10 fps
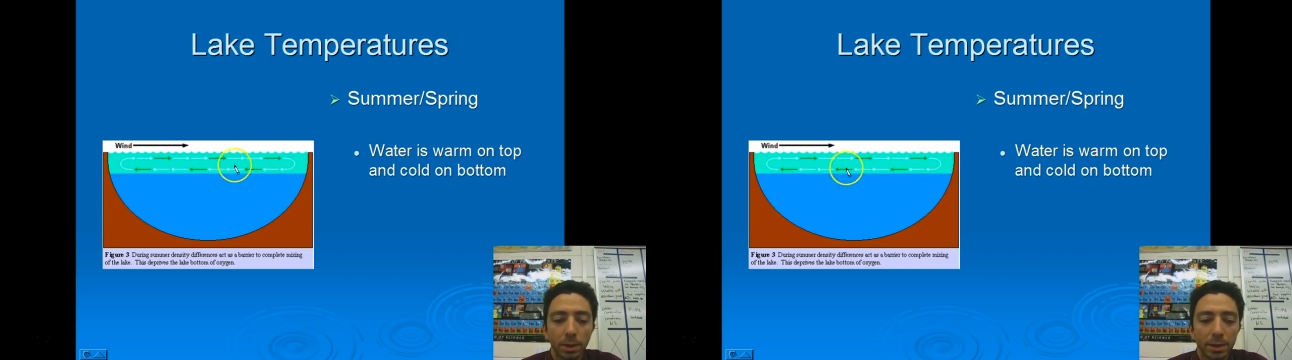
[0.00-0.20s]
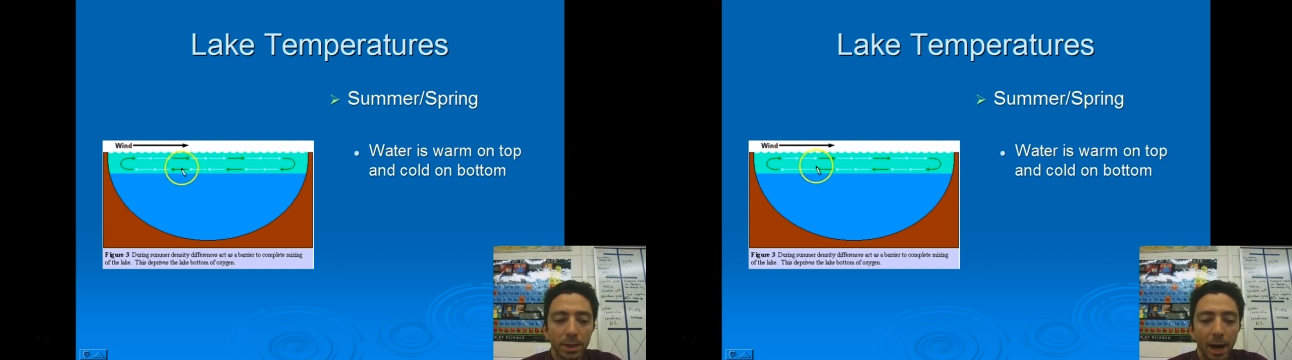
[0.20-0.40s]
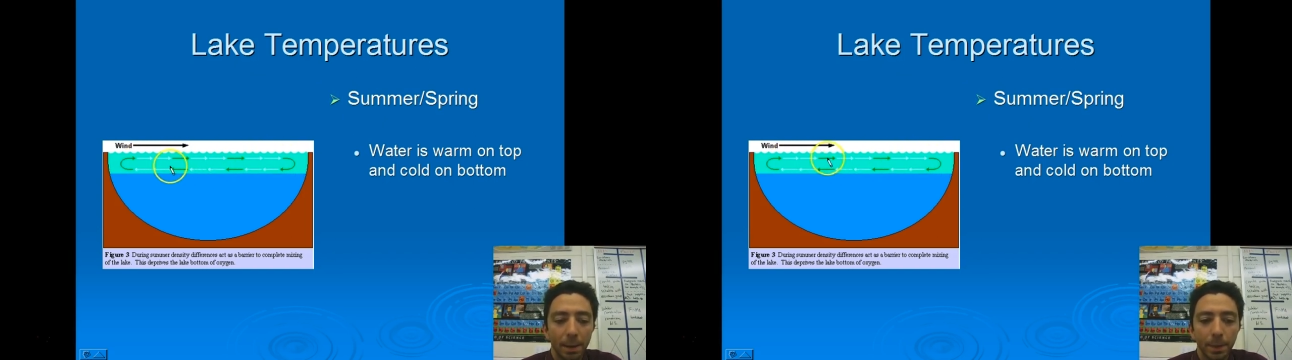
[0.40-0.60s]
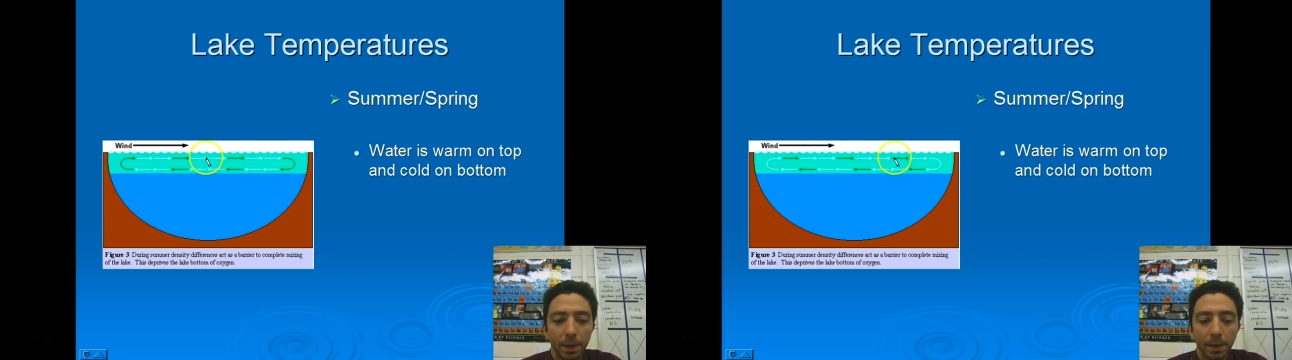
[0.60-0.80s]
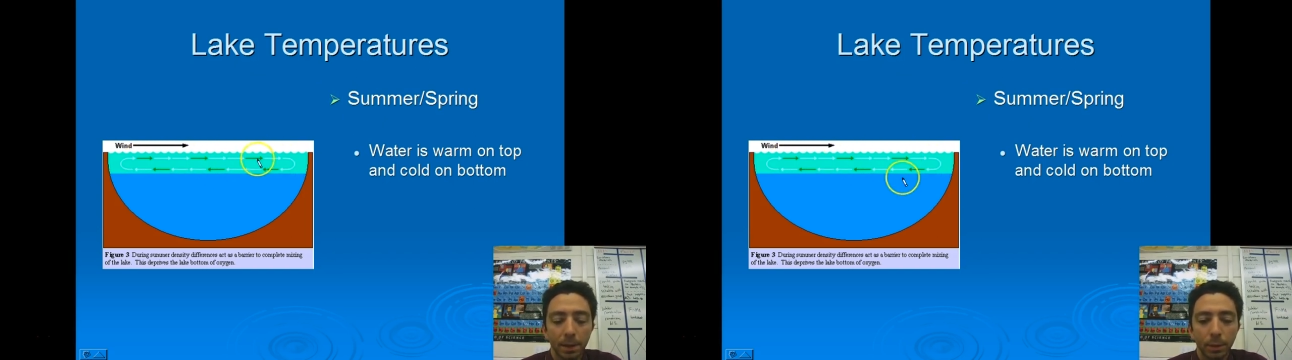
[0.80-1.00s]
the top
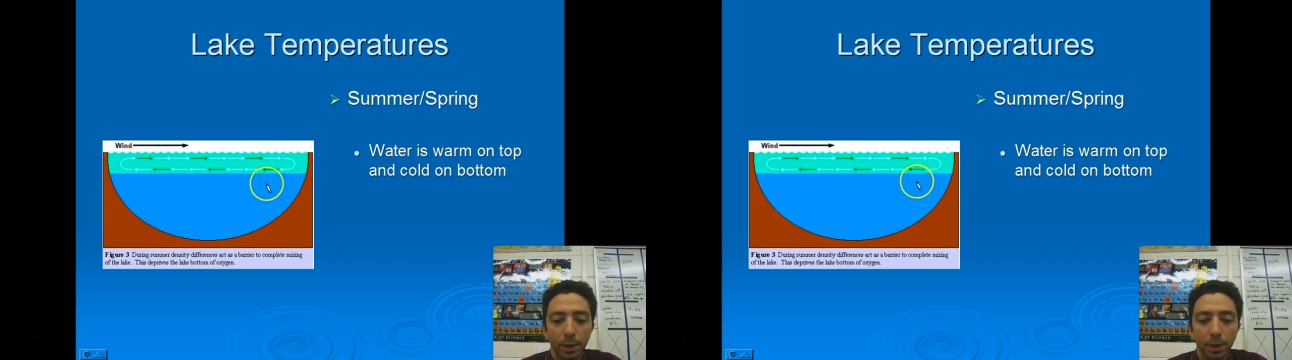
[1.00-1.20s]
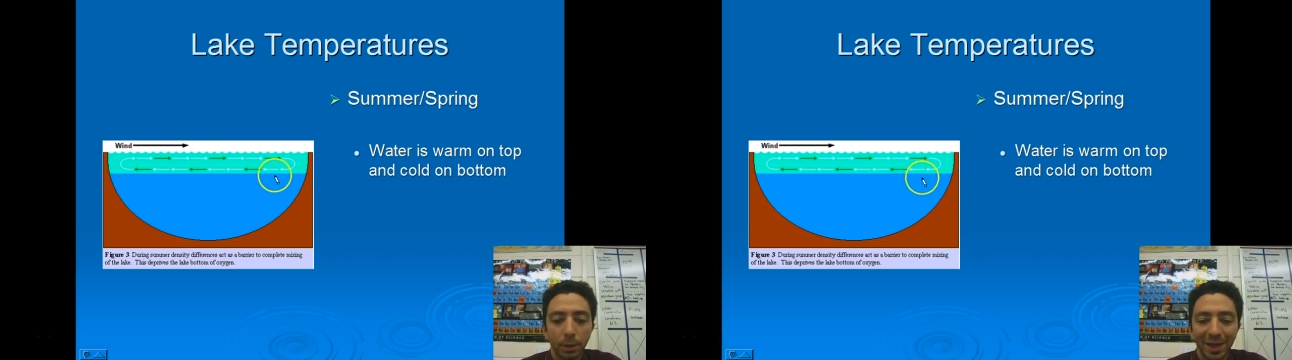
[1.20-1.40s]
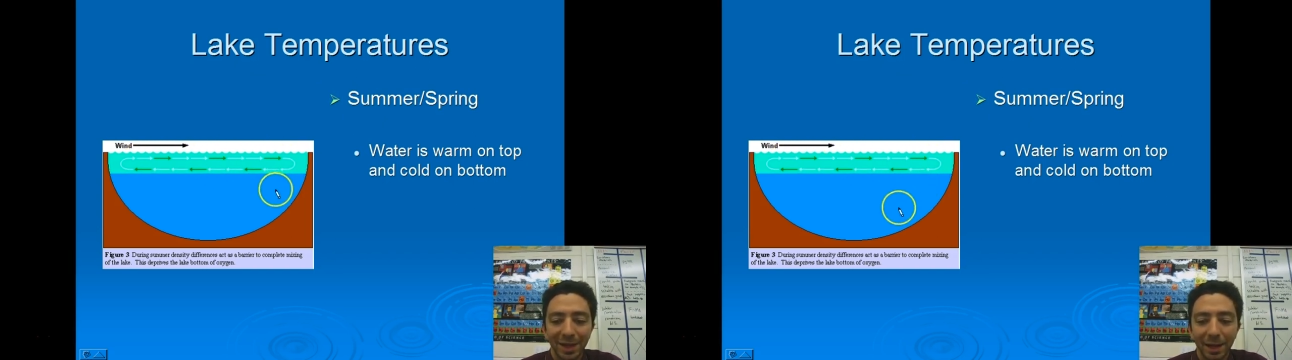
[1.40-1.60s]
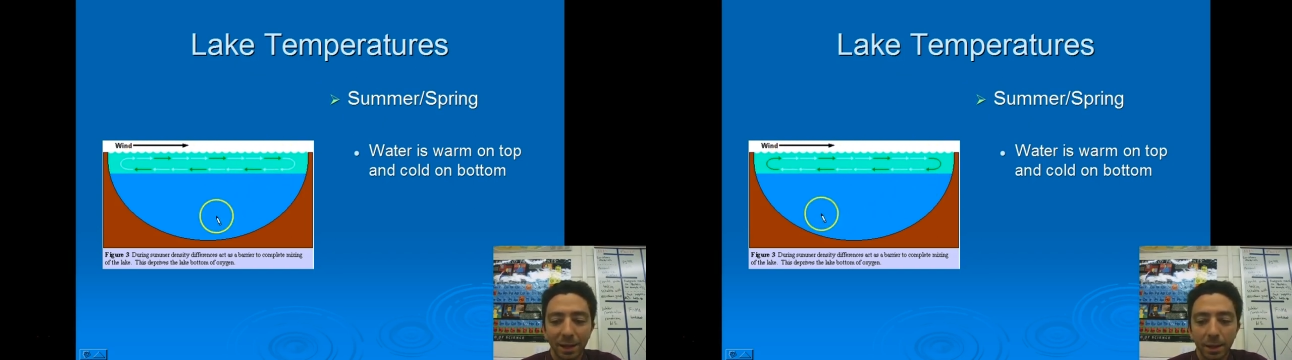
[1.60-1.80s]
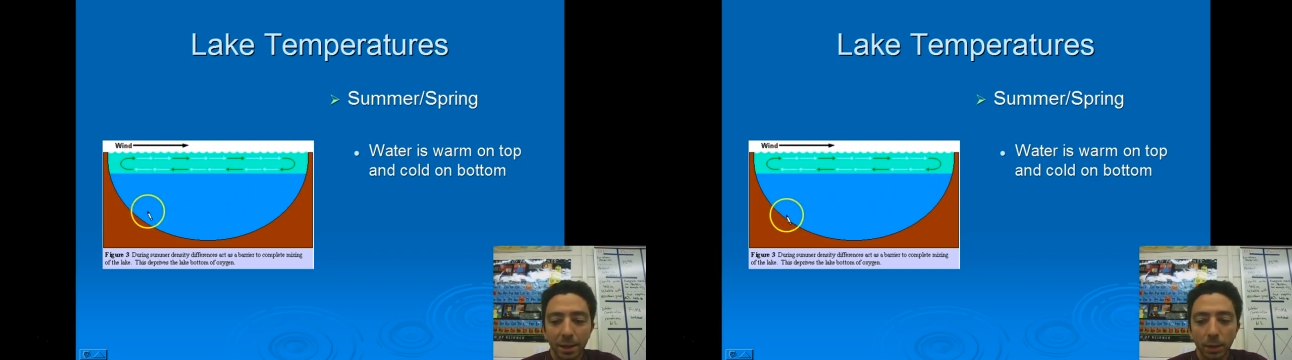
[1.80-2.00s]
here where you don't get
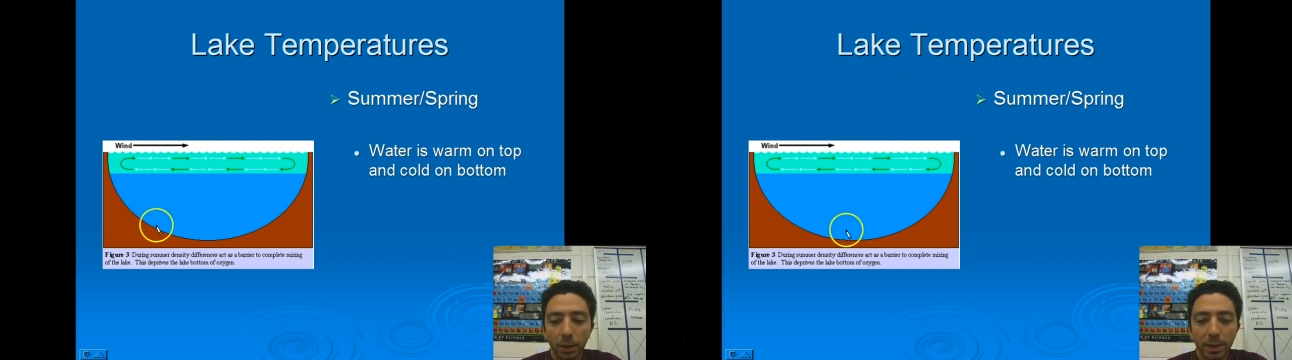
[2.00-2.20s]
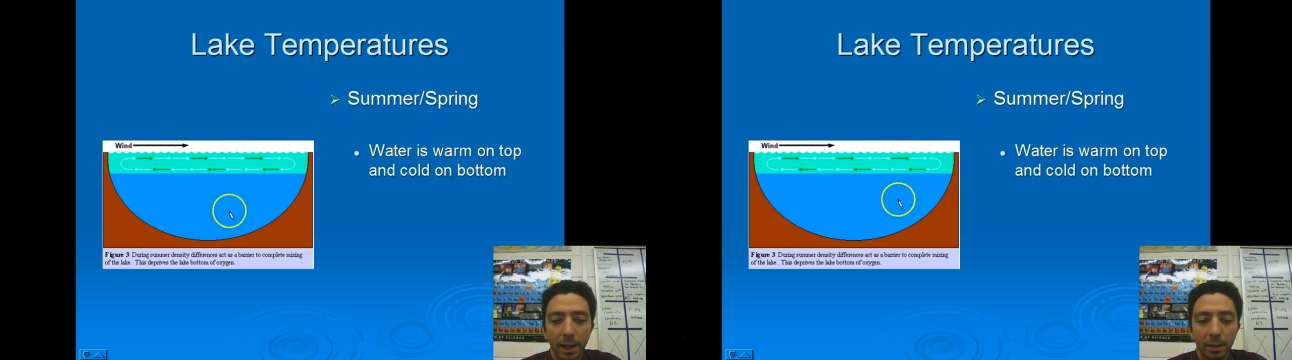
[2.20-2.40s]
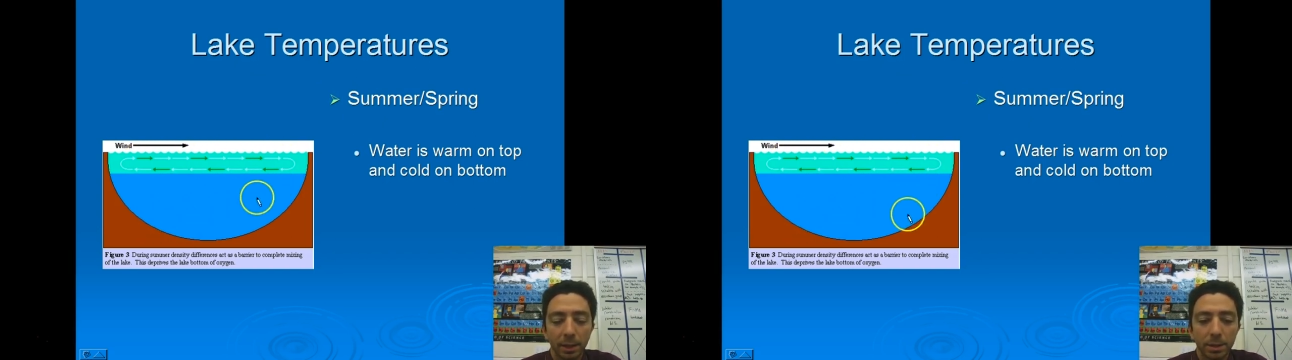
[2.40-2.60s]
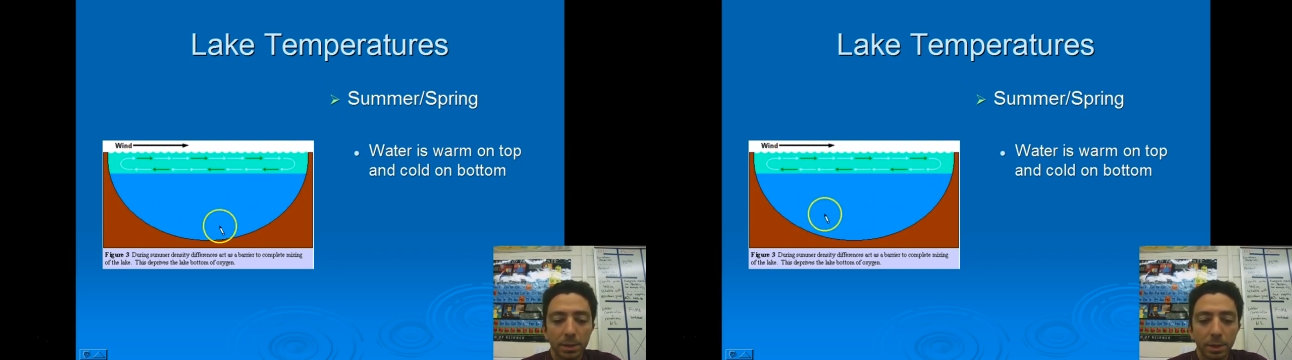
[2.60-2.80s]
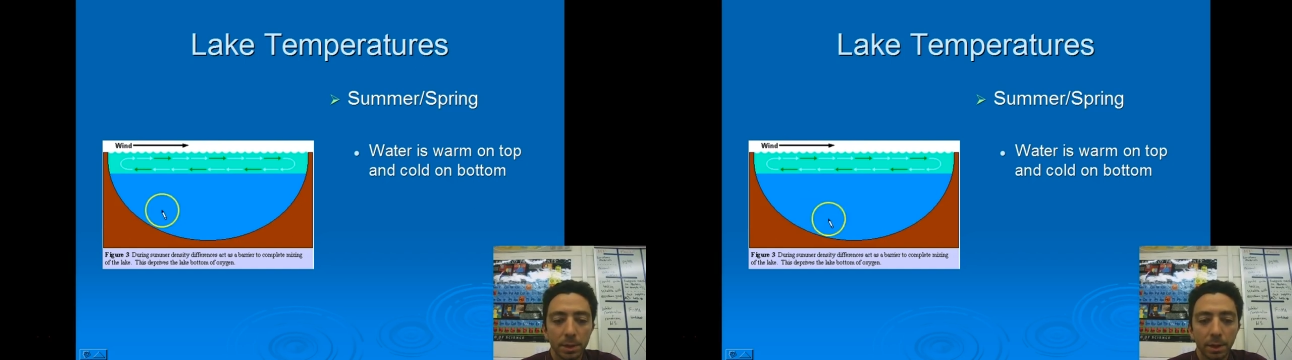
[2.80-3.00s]
anything going down
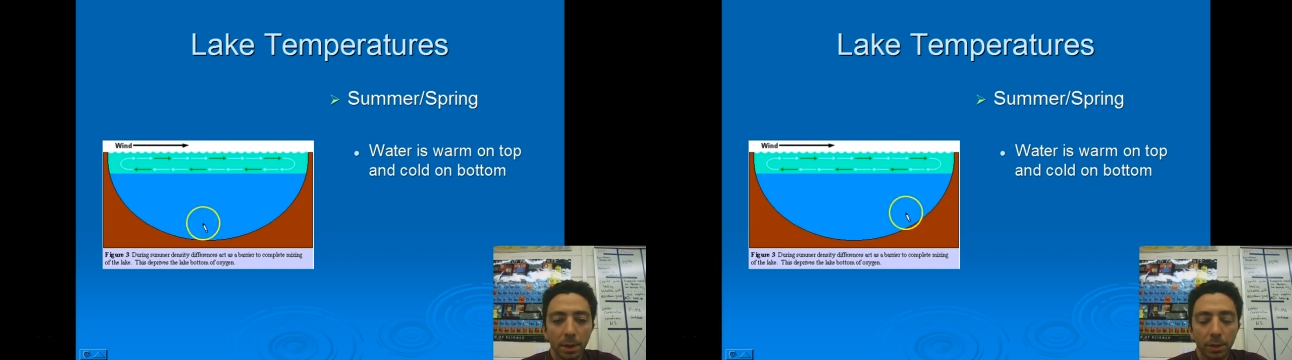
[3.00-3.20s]
into the